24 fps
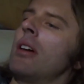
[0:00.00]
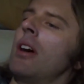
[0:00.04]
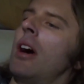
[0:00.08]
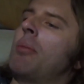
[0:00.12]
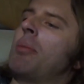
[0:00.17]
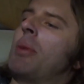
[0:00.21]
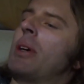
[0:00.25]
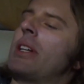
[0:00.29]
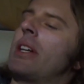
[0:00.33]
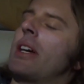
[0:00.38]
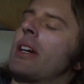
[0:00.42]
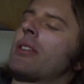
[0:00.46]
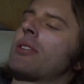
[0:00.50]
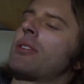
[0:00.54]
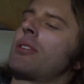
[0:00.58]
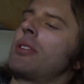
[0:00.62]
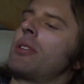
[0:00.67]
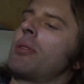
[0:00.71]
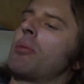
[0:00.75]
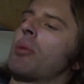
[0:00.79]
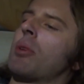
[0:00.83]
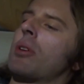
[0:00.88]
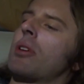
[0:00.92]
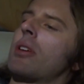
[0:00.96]
I might
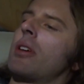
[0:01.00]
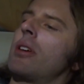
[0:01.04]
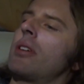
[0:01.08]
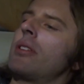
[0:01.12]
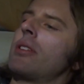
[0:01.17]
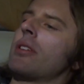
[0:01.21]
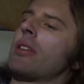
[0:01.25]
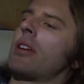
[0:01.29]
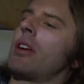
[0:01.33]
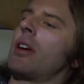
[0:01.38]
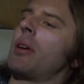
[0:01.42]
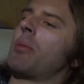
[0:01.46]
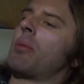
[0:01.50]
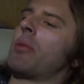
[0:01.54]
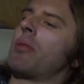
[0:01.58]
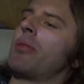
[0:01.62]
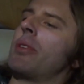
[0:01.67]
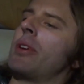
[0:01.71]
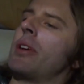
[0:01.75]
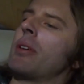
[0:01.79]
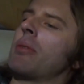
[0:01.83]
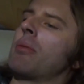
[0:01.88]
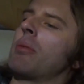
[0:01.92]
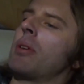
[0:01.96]
actually work on the camper
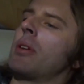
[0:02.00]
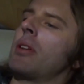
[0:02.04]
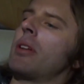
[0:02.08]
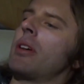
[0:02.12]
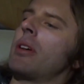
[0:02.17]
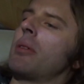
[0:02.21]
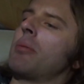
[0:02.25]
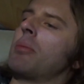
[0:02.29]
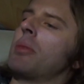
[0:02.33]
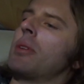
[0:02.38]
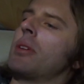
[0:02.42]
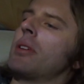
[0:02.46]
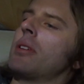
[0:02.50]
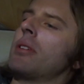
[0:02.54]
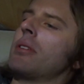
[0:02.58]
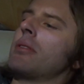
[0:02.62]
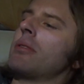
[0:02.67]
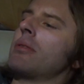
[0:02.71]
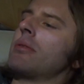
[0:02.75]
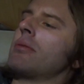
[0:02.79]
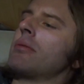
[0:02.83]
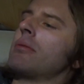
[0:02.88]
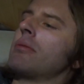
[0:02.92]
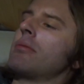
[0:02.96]
van while I'm
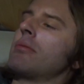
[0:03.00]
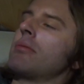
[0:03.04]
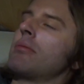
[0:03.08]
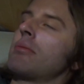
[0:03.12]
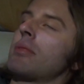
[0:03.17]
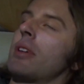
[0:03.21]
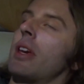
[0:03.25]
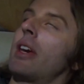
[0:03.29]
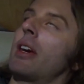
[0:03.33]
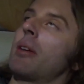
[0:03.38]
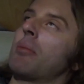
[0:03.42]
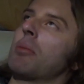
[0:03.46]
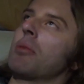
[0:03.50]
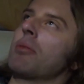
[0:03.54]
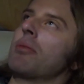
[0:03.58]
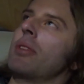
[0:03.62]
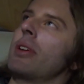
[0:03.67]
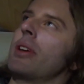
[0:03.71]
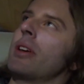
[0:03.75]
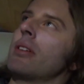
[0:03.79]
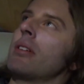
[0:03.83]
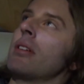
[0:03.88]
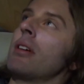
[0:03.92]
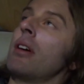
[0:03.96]
camper
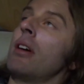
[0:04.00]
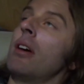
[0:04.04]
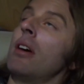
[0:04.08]
van.